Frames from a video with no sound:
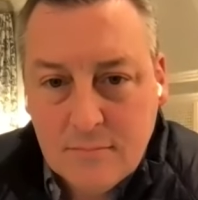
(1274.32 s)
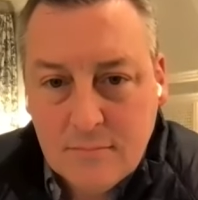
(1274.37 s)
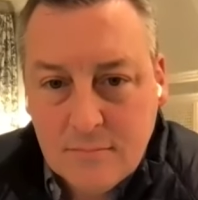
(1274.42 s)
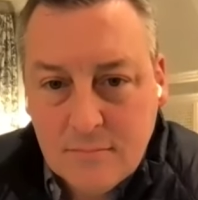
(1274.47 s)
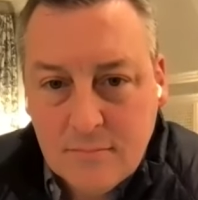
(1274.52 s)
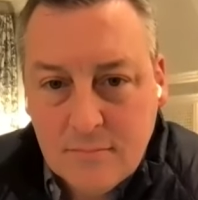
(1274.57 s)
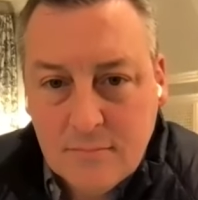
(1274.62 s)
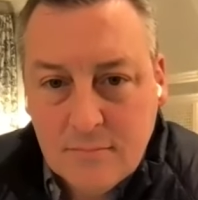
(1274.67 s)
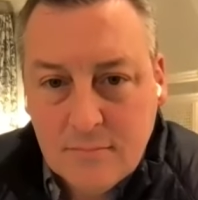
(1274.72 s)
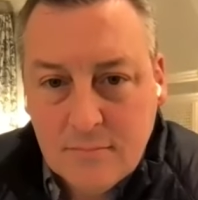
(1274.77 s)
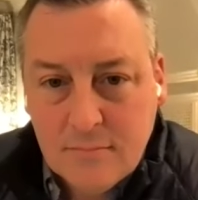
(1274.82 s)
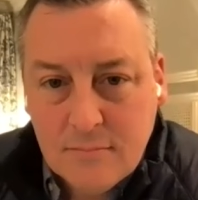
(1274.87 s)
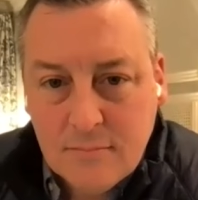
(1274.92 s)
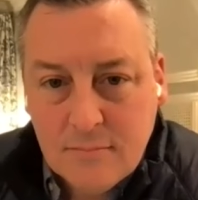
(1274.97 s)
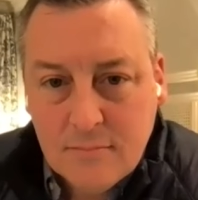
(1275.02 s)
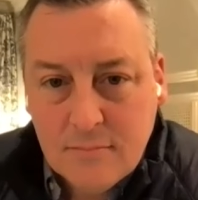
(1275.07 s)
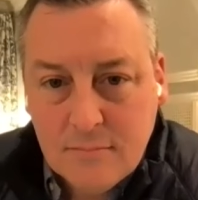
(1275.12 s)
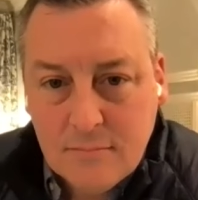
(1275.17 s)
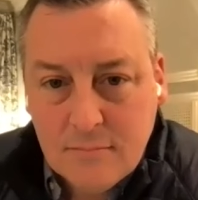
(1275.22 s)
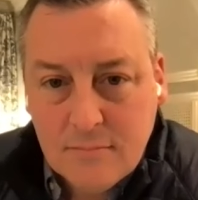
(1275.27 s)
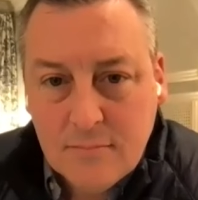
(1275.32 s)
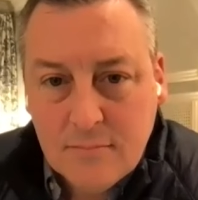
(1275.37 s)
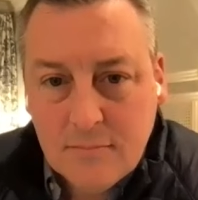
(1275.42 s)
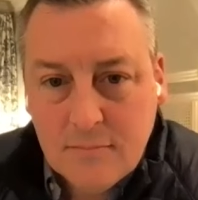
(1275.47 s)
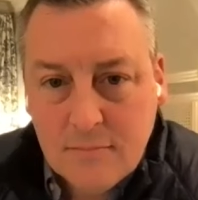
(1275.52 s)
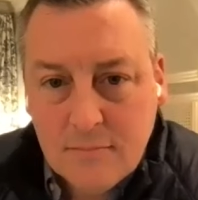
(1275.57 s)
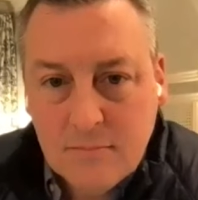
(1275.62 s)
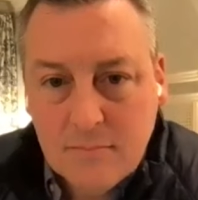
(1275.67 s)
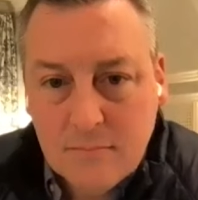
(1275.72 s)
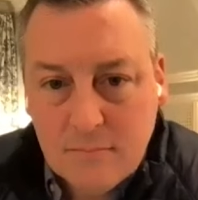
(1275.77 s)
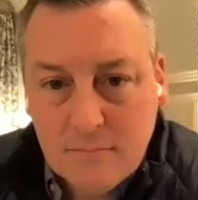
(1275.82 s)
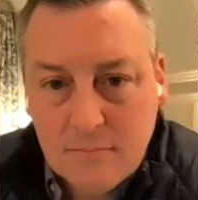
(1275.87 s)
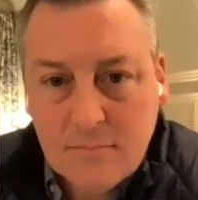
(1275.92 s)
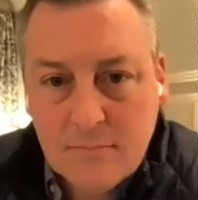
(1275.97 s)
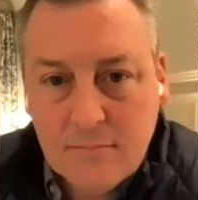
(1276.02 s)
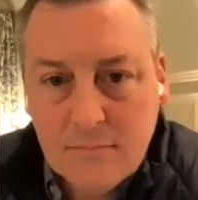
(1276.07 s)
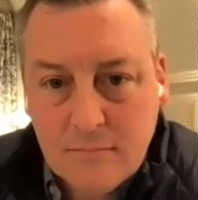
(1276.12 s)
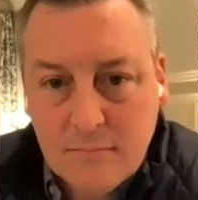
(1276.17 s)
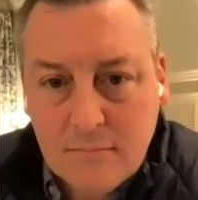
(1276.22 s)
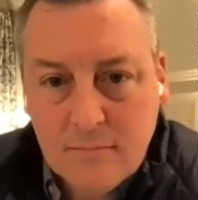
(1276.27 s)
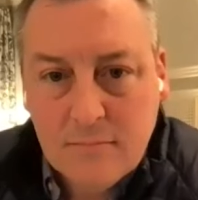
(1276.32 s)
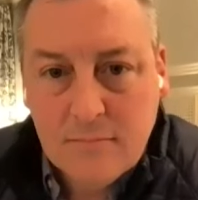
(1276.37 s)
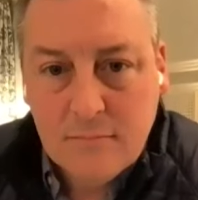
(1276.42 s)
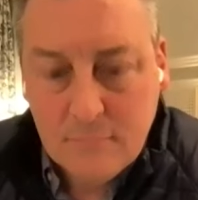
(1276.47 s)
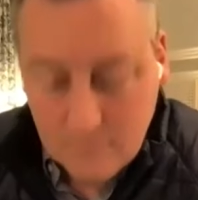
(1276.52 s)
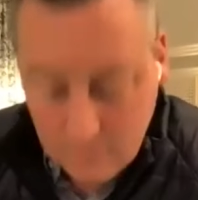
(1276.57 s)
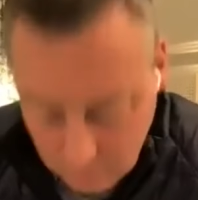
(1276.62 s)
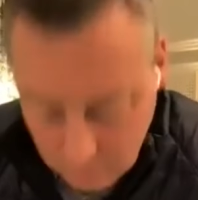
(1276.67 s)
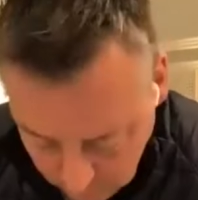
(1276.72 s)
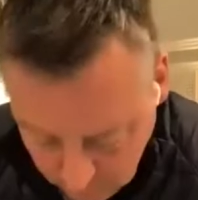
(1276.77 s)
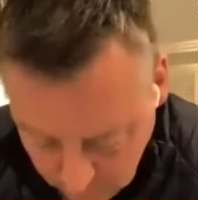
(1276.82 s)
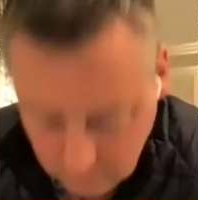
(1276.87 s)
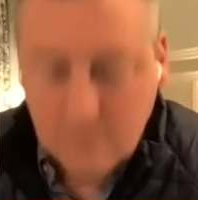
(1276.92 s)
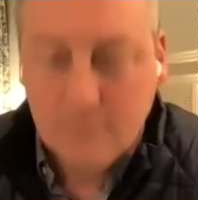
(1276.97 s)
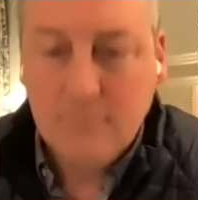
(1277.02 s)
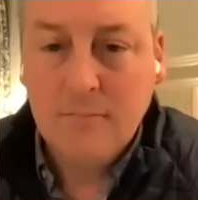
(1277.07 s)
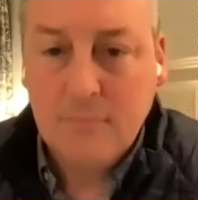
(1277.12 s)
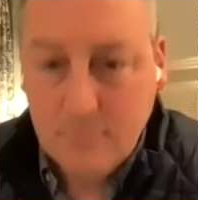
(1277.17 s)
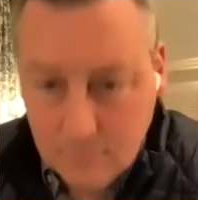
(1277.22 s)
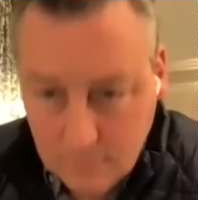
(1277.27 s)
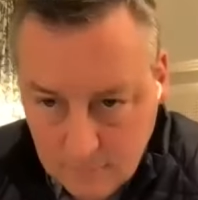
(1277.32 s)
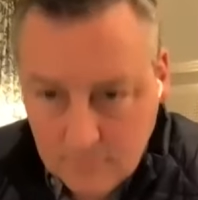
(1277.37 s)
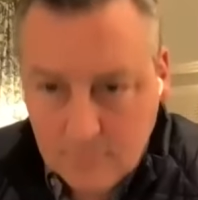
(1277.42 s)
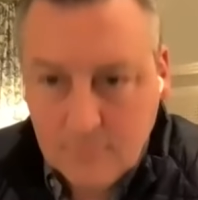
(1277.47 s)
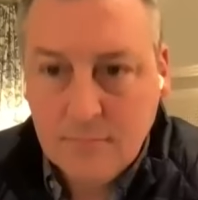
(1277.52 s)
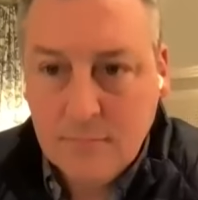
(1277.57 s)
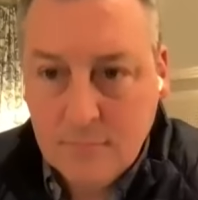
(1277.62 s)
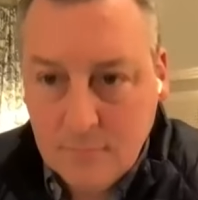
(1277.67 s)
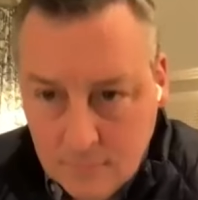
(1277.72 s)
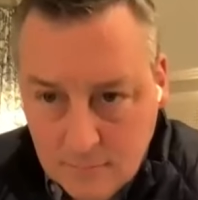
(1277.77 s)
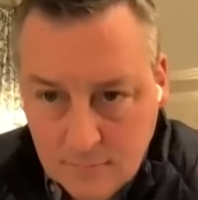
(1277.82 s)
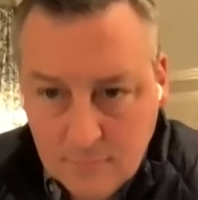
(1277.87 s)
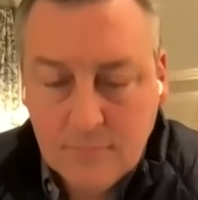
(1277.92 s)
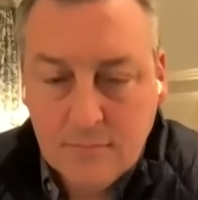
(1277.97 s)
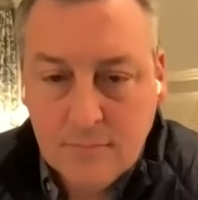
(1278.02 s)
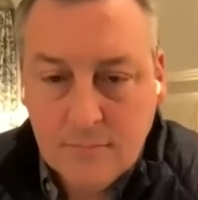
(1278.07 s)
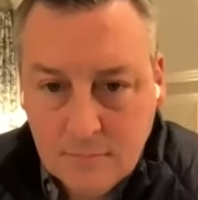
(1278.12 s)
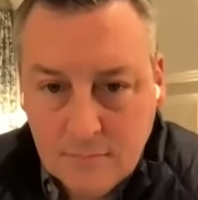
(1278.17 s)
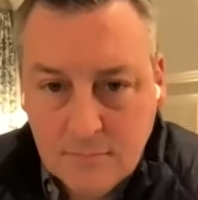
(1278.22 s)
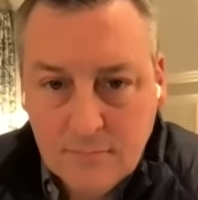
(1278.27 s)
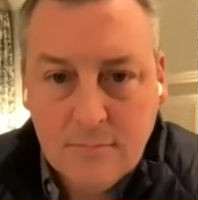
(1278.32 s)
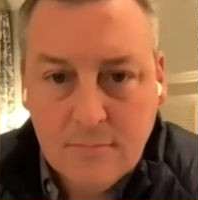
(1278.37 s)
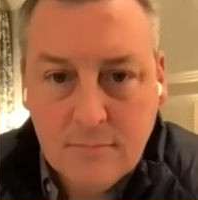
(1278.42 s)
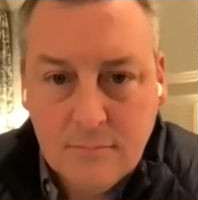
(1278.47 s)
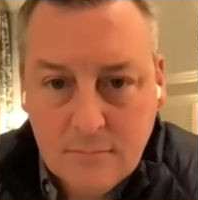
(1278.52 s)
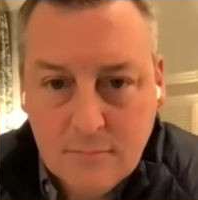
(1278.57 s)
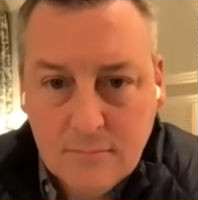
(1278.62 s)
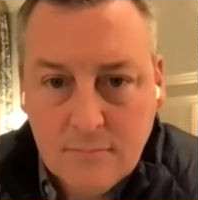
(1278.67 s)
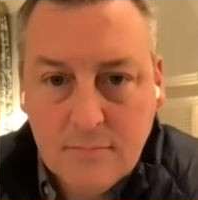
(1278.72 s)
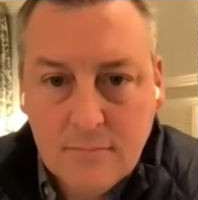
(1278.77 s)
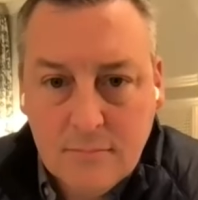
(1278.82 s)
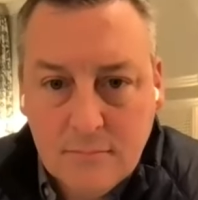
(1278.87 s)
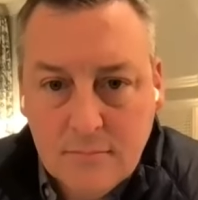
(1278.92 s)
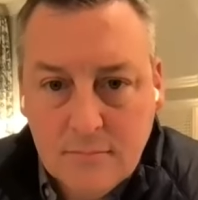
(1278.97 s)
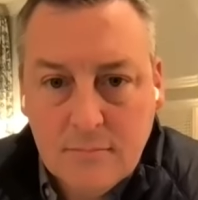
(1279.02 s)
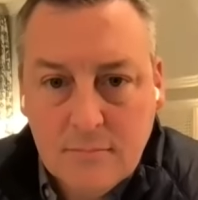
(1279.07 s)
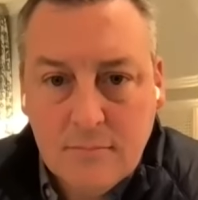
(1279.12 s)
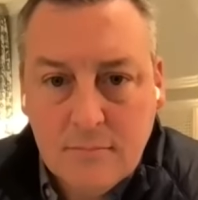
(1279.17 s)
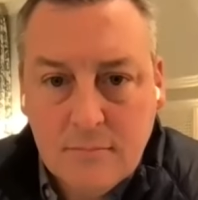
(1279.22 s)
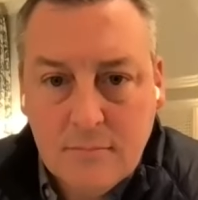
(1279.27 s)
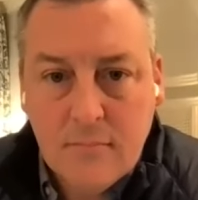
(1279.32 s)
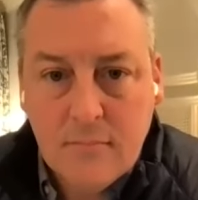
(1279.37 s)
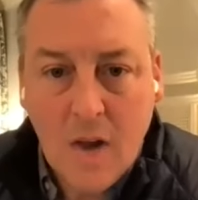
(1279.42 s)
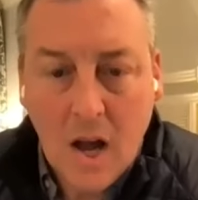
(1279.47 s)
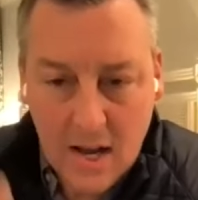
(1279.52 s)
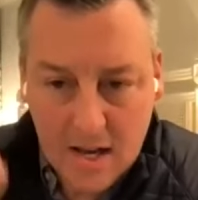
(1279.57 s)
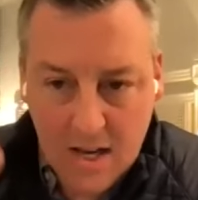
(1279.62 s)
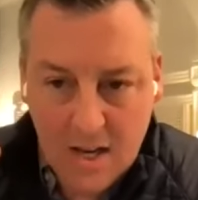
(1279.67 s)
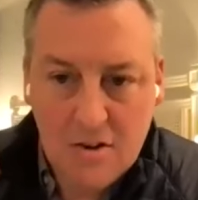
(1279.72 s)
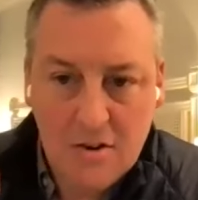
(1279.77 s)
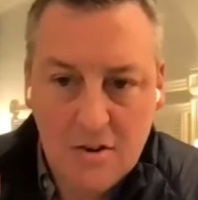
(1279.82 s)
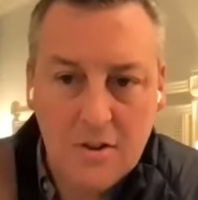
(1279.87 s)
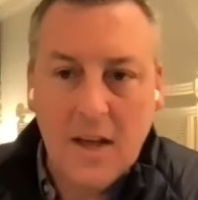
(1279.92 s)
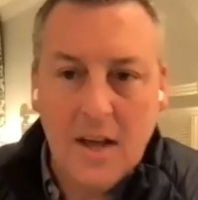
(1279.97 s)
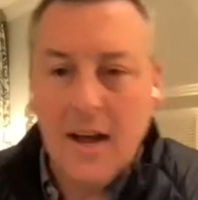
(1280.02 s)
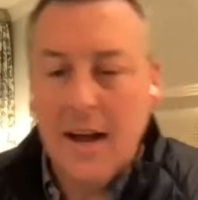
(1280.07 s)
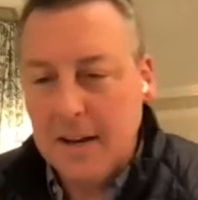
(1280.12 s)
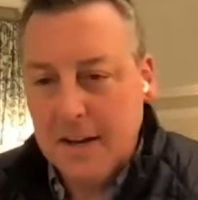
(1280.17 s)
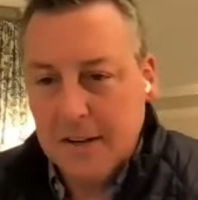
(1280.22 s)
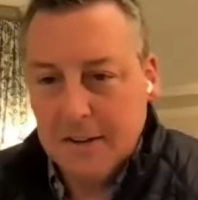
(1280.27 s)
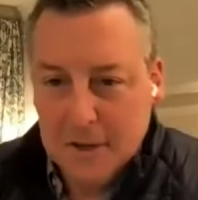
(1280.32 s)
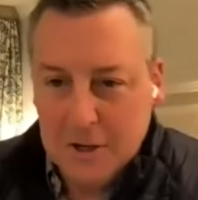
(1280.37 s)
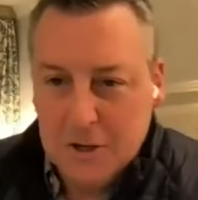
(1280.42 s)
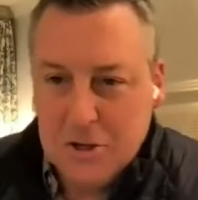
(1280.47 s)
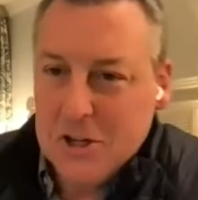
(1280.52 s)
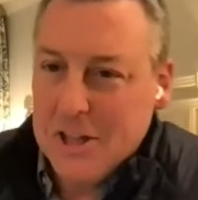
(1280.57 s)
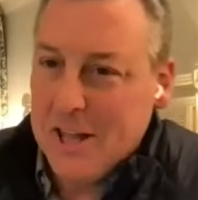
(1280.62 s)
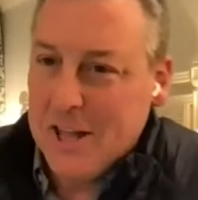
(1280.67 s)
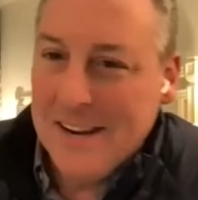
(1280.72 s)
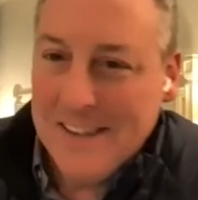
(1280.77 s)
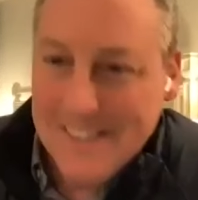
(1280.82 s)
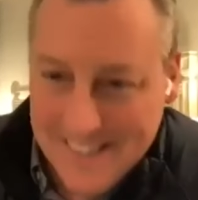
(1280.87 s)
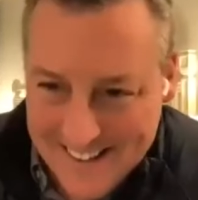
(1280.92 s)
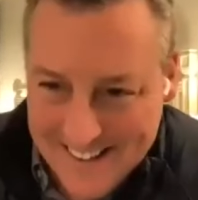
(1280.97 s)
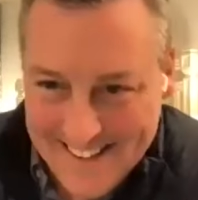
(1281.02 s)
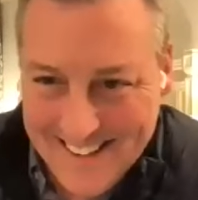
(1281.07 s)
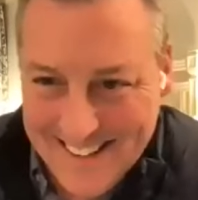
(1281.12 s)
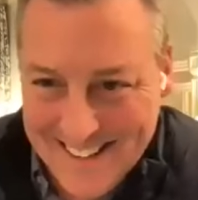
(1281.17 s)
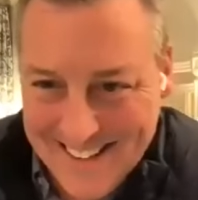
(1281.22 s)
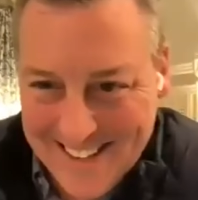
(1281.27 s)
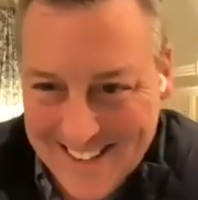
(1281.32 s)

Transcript: how do I excel on distressed deals, doing them myself? being like Josh, I and I